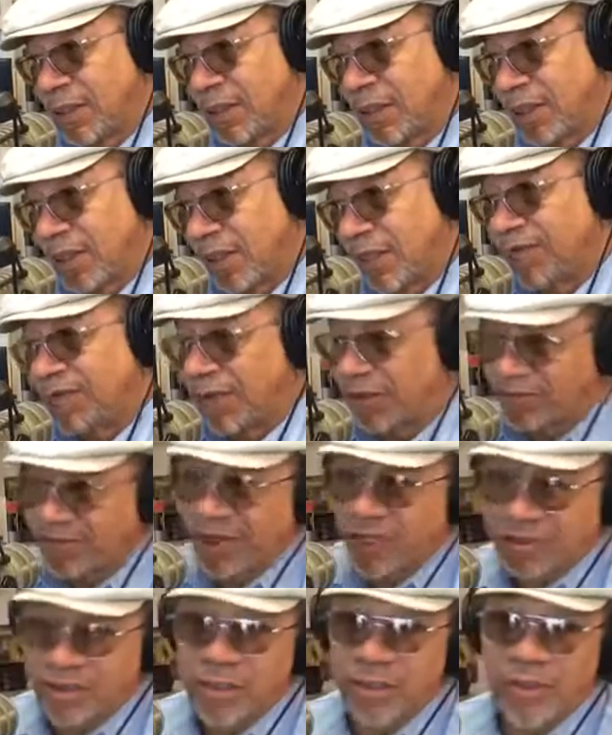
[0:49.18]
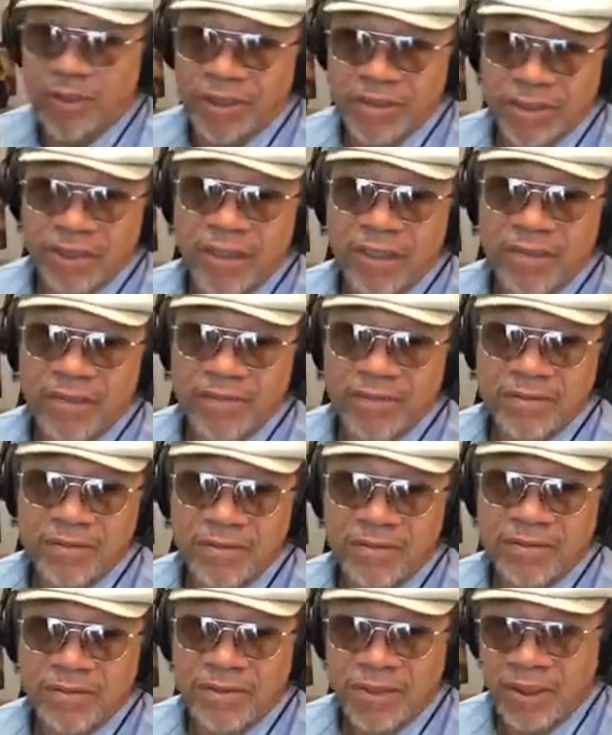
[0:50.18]
If in fact you weren't killed,
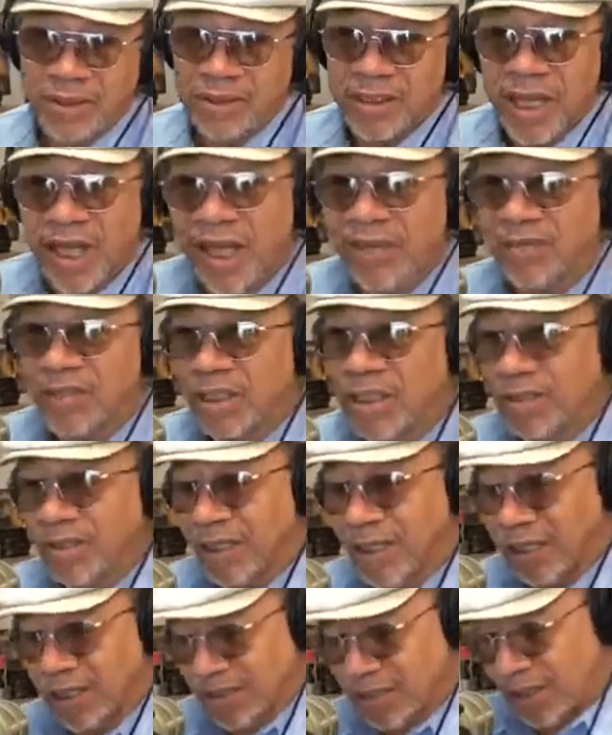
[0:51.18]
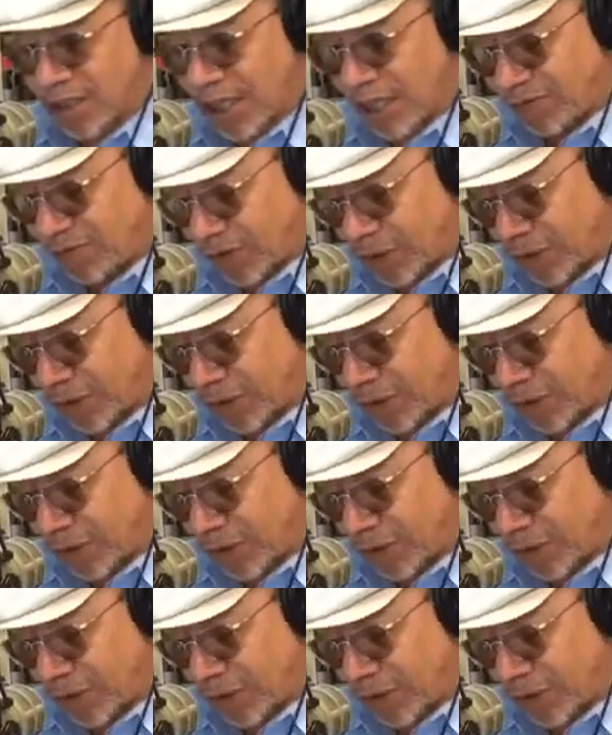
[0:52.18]
just having a gun as an African